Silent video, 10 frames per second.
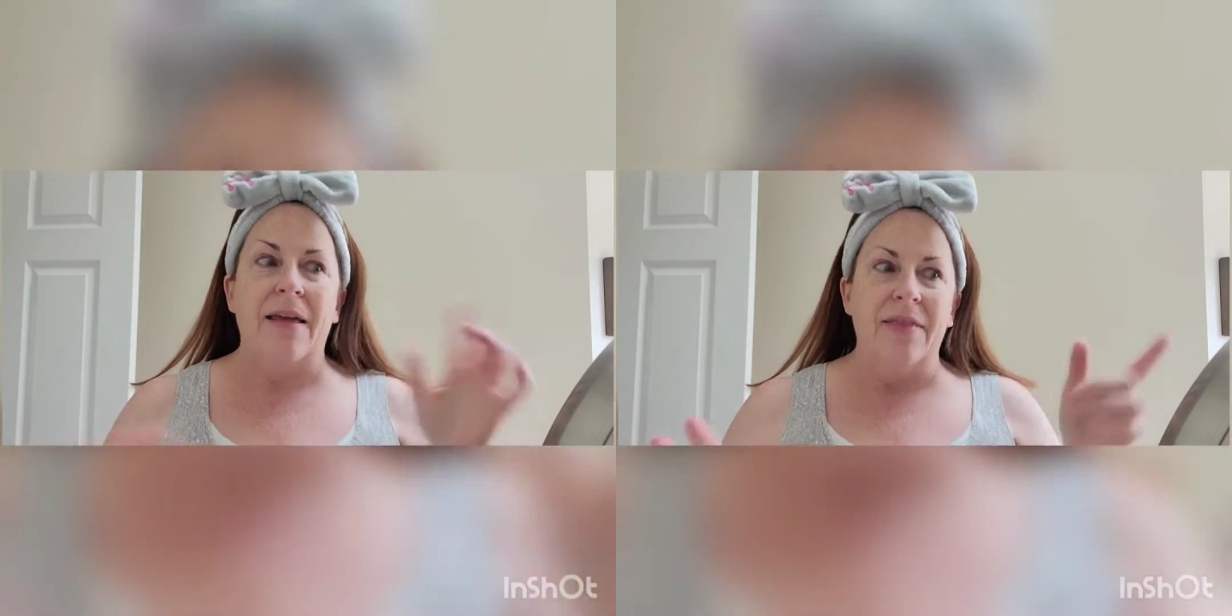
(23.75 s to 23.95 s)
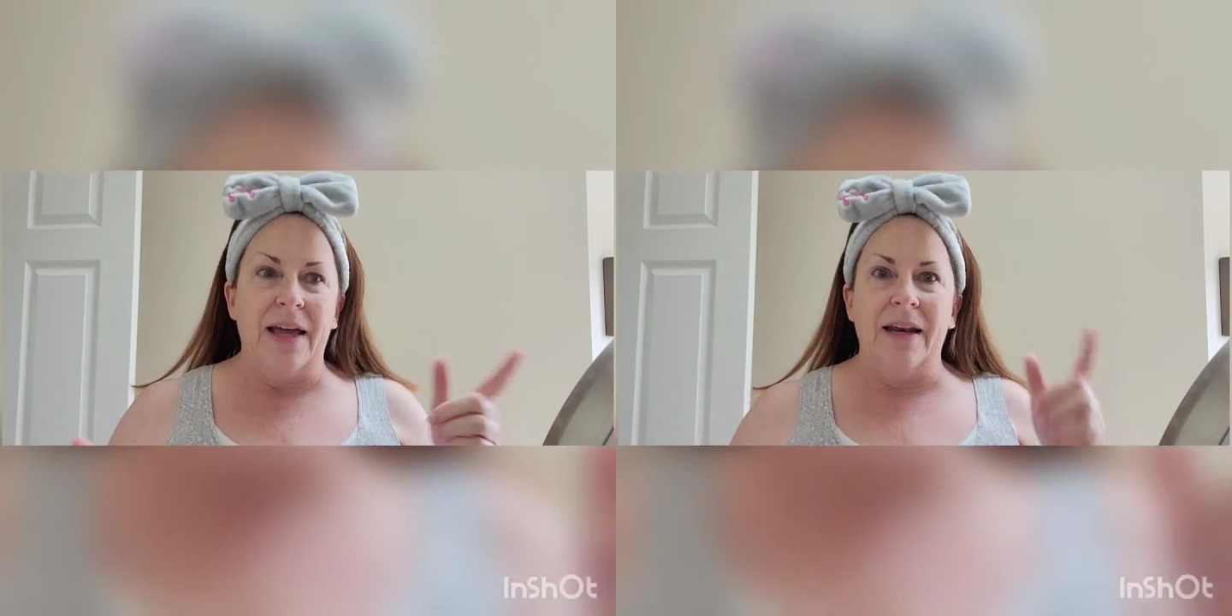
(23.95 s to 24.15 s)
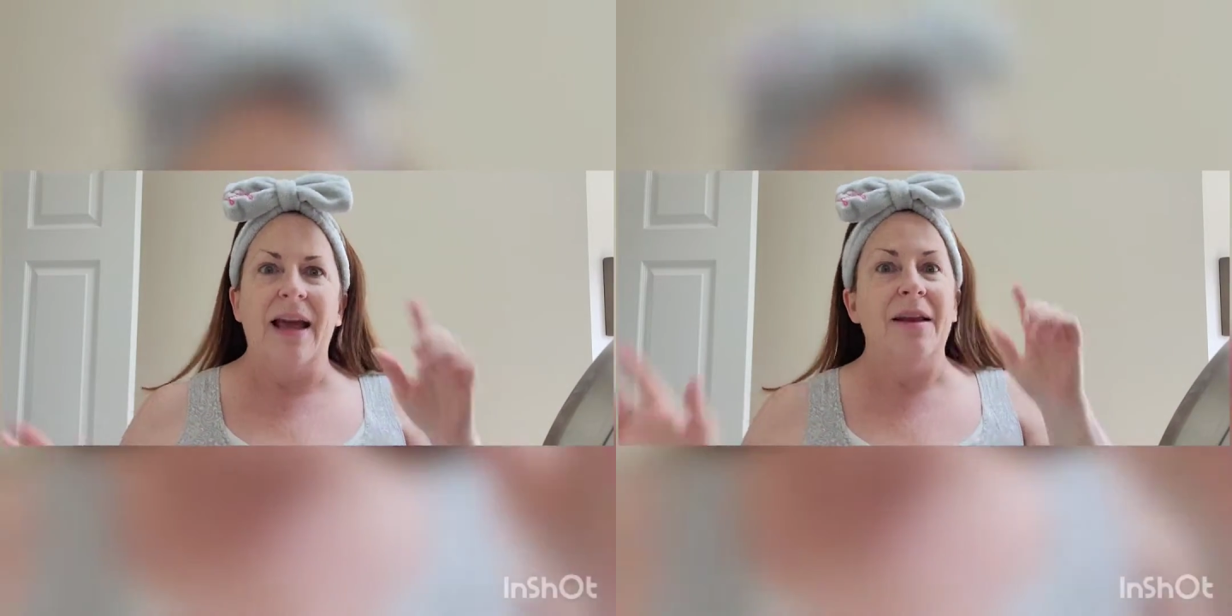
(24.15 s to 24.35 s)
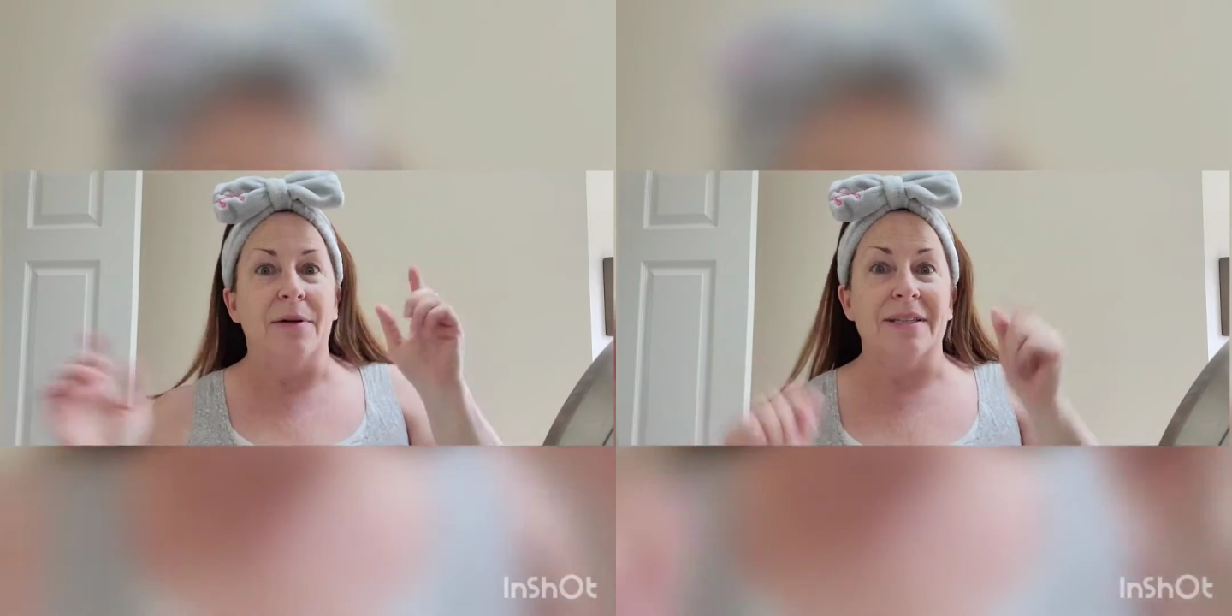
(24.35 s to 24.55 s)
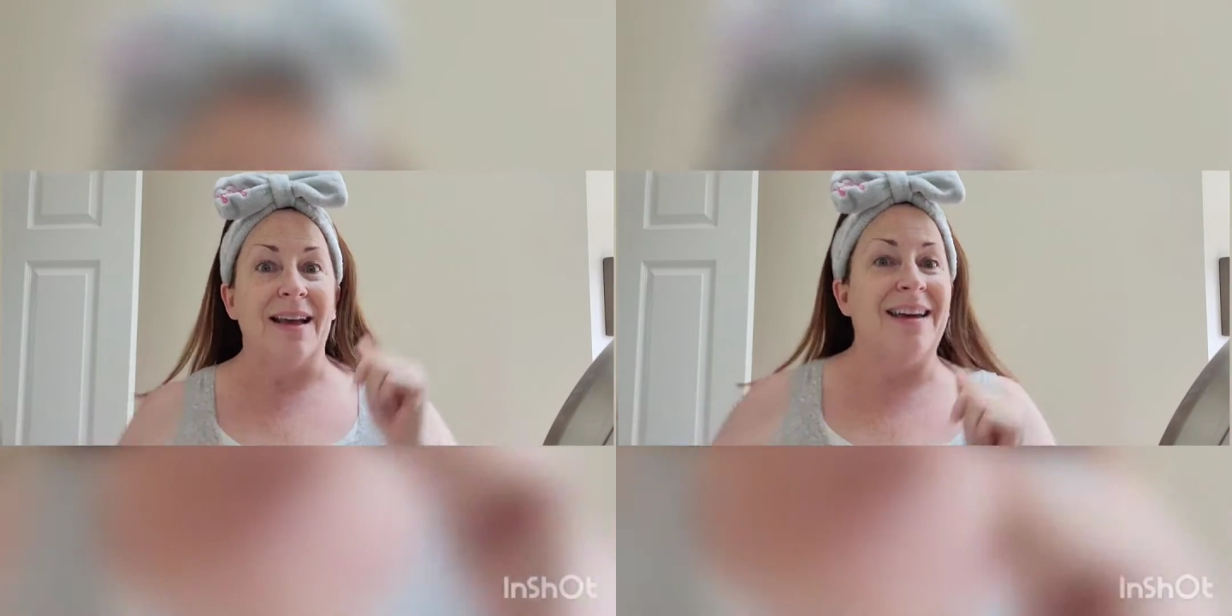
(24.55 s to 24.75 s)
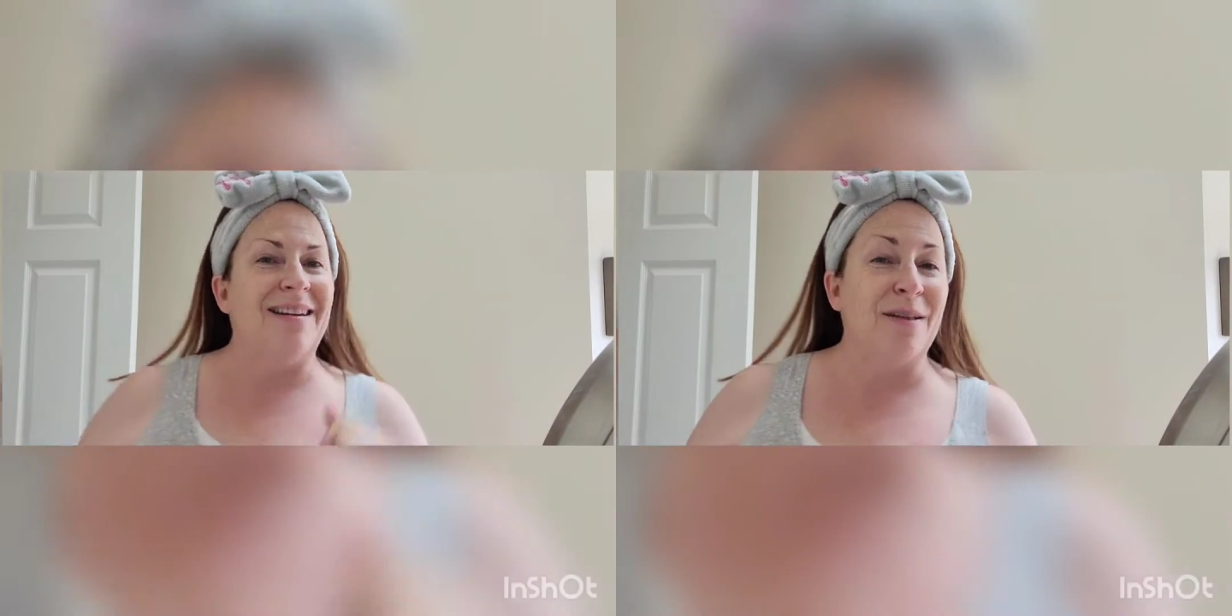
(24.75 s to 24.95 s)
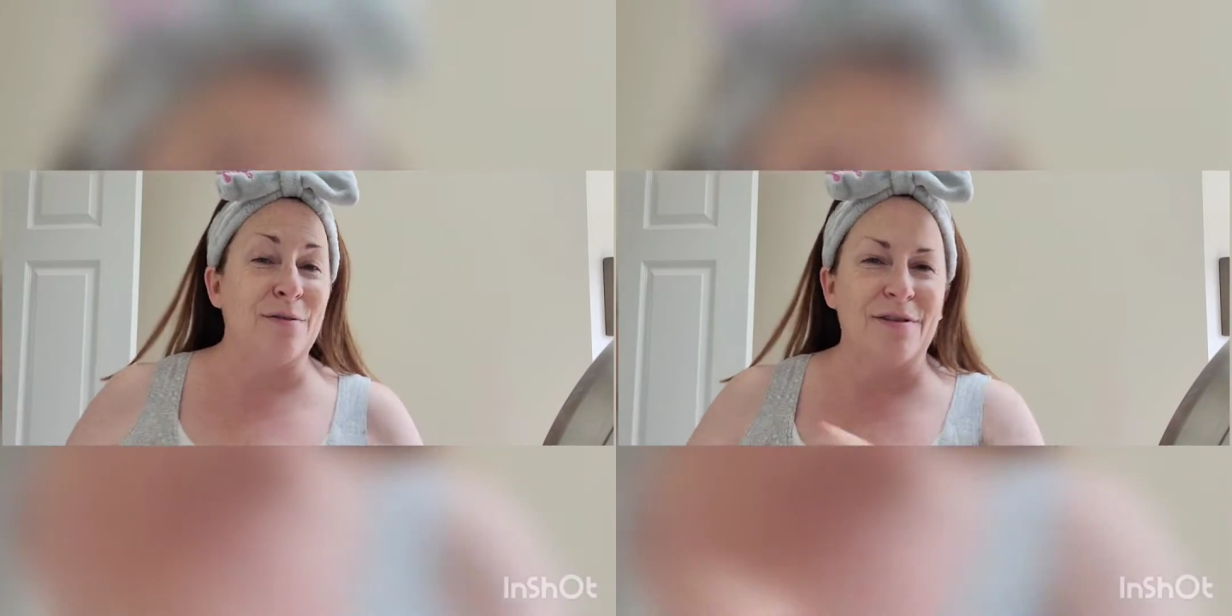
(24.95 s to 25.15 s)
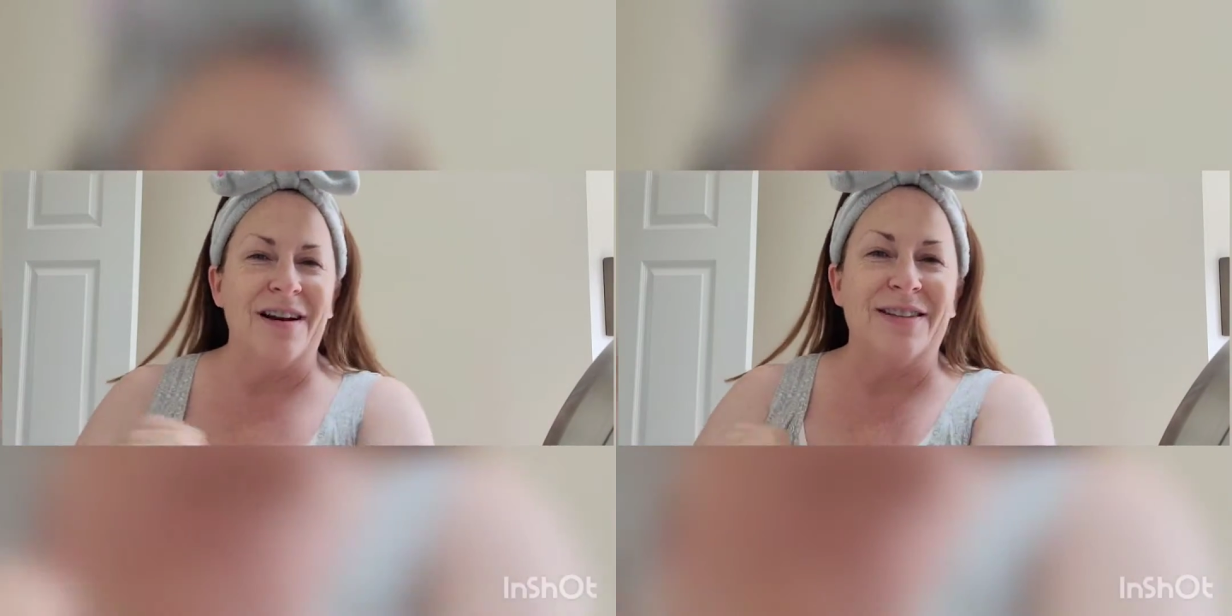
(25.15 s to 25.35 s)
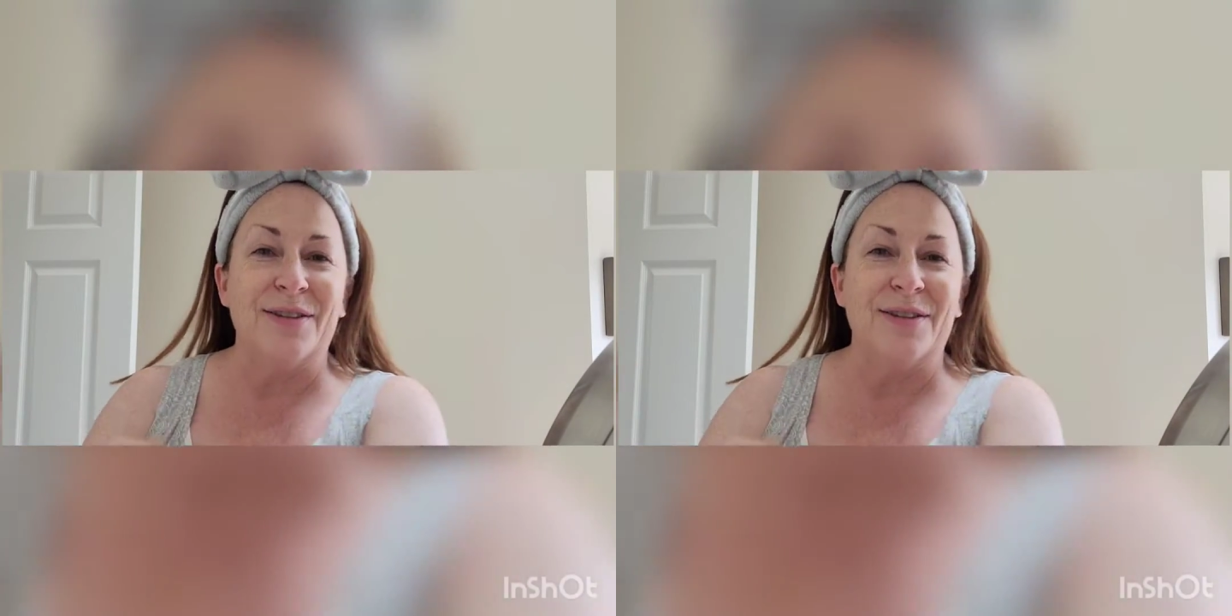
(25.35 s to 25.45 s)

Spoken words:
And then, anyways, I had another thought.